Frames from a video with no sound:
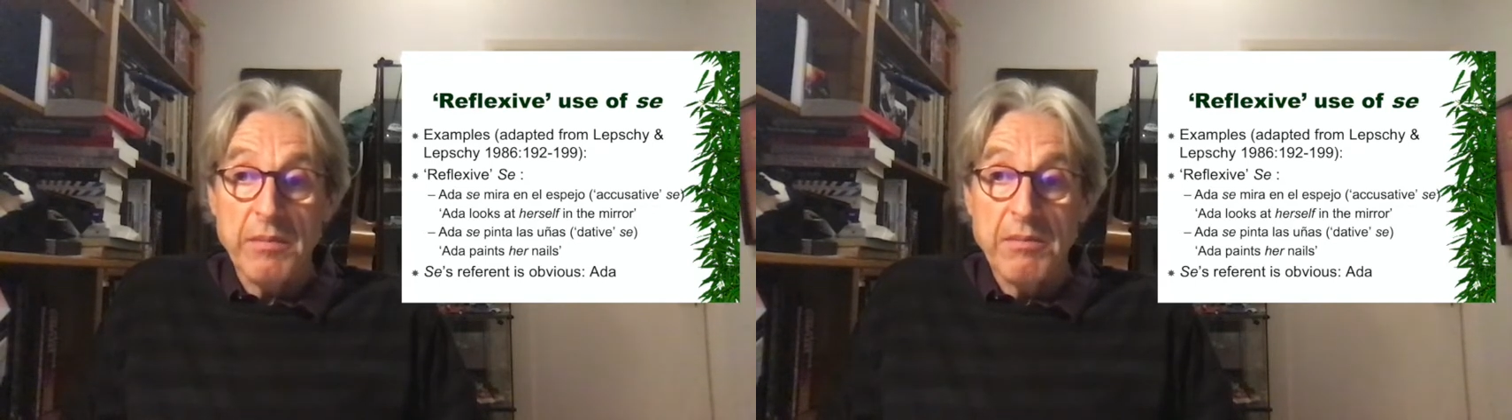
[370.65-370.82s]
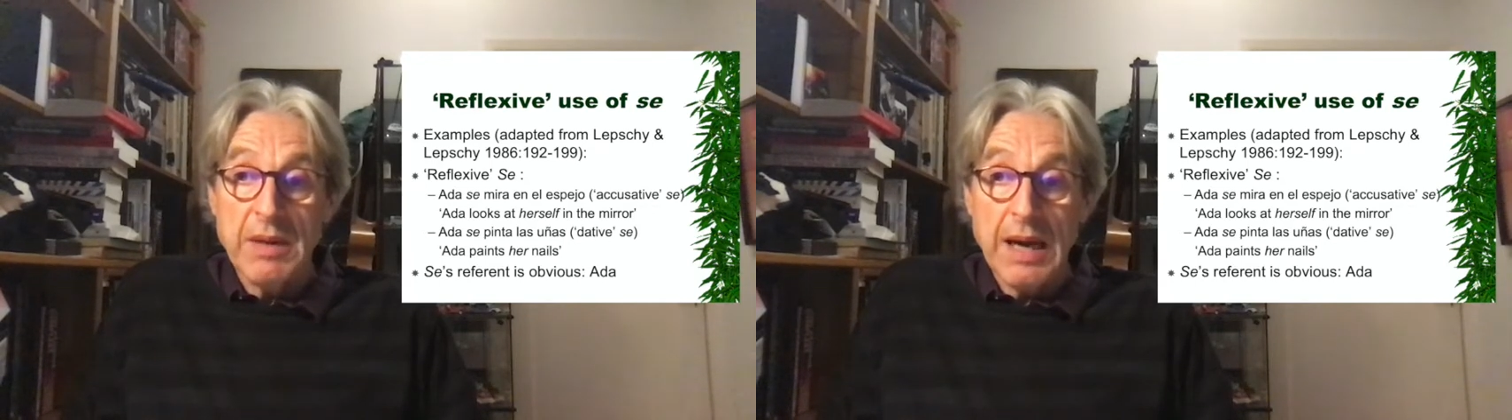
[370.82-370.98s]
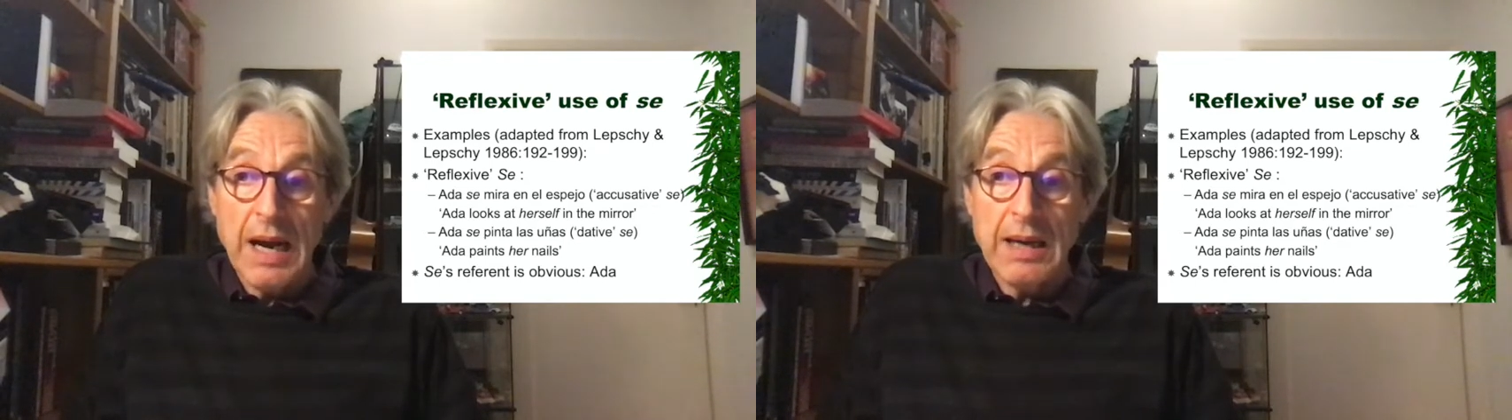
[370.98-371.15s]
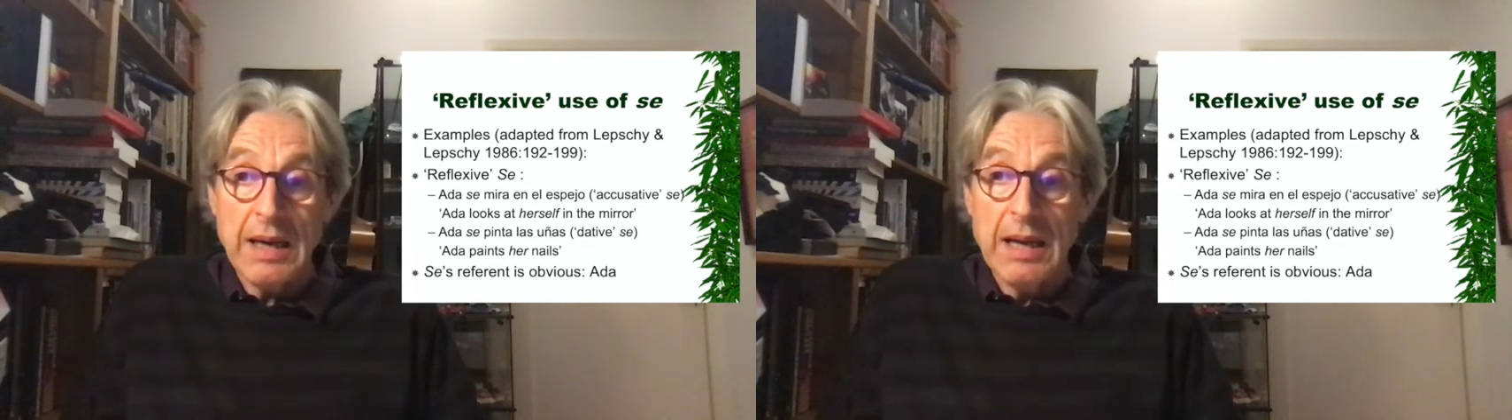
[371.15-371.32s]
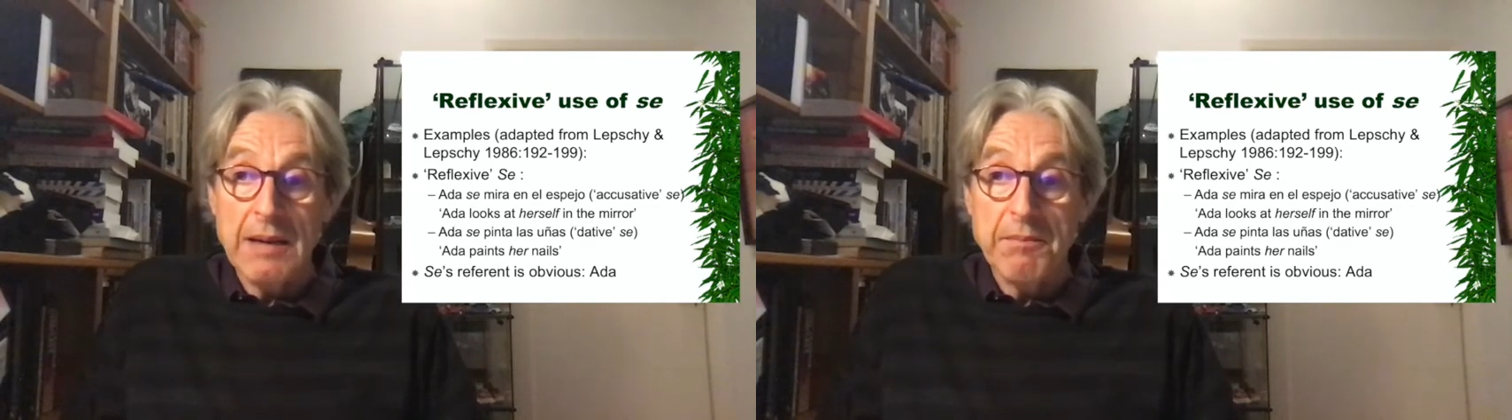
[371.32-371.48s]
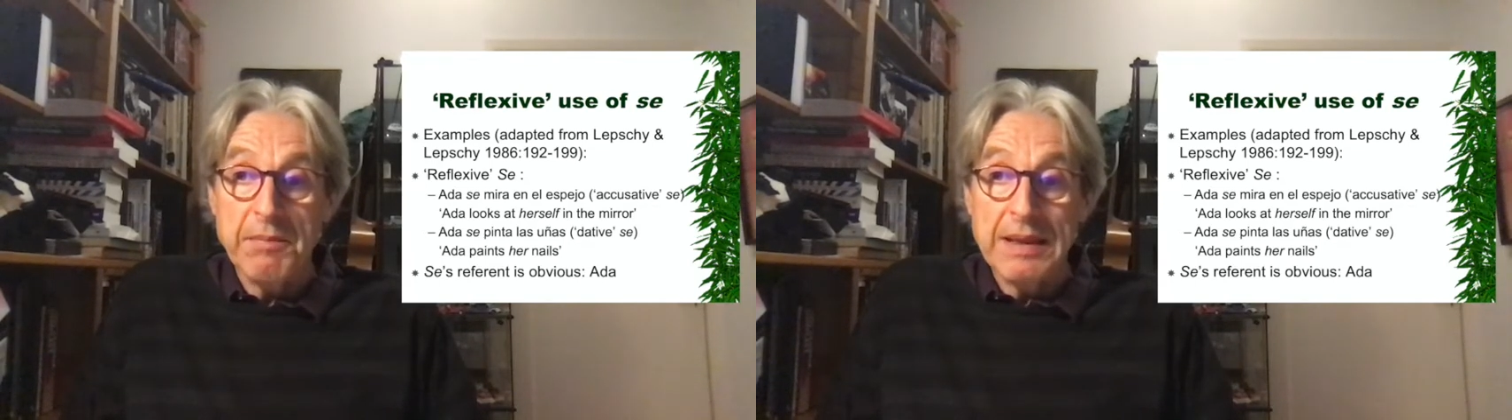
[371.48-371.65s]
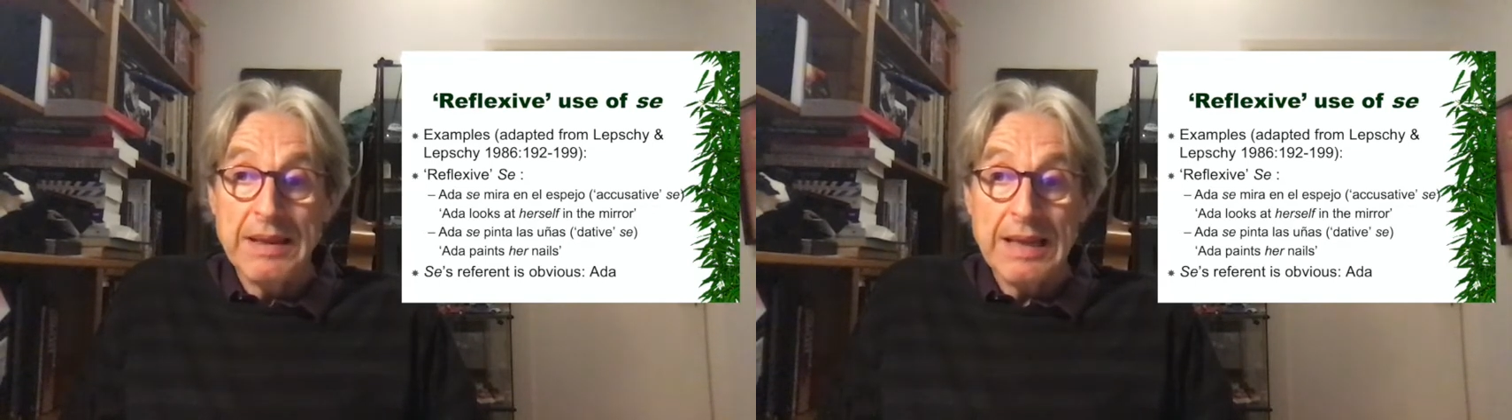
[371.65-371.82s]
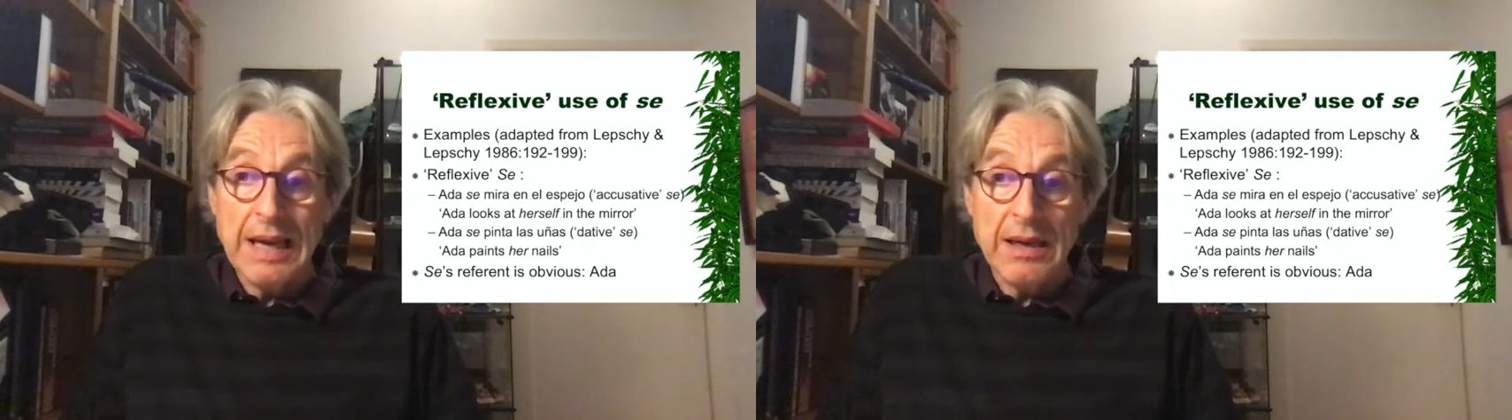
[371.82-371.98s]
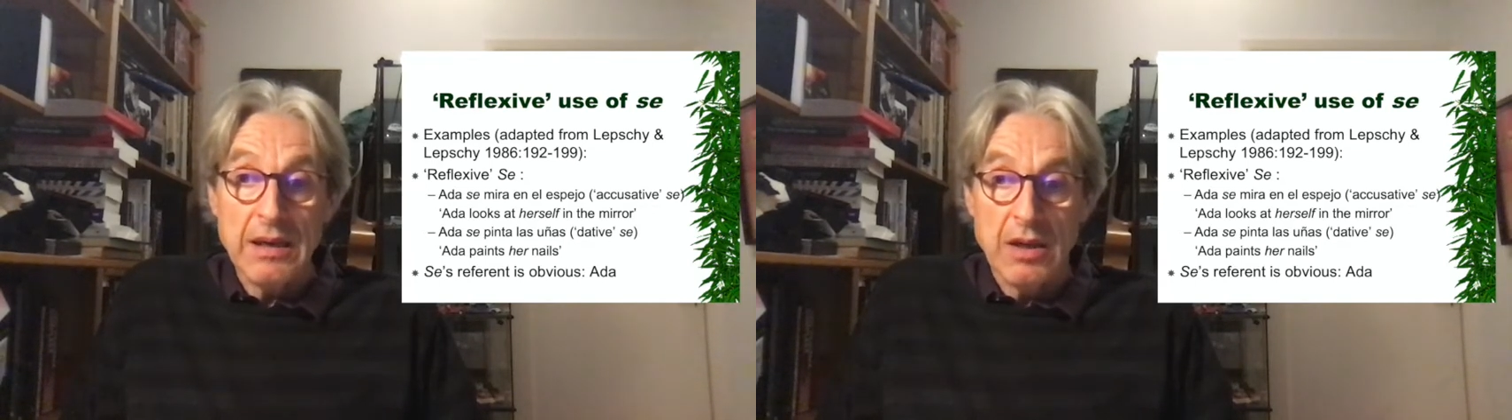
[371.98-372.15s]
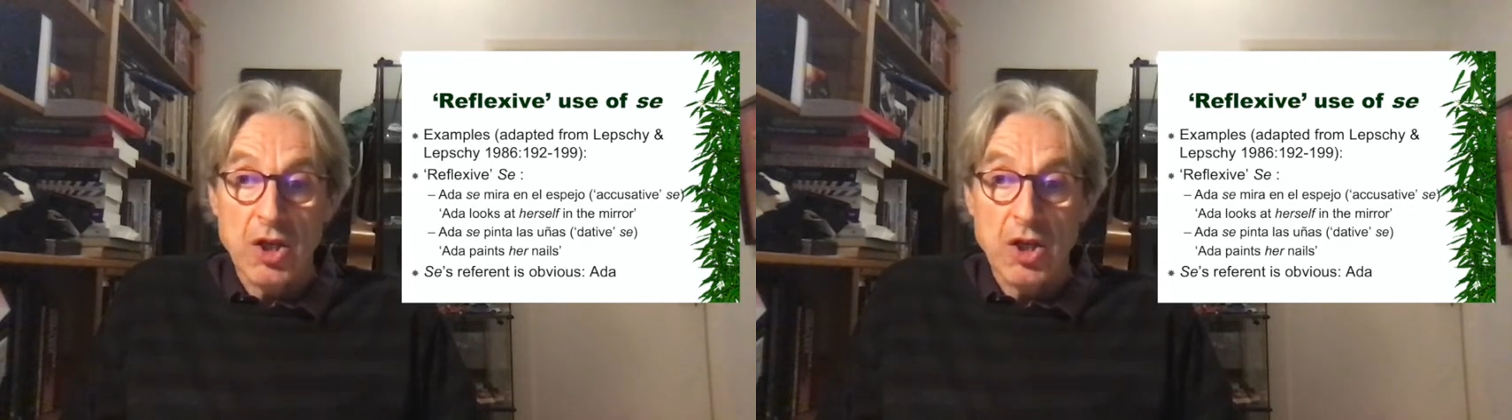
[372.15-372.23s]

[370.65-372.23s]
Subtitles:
mirar and pintar,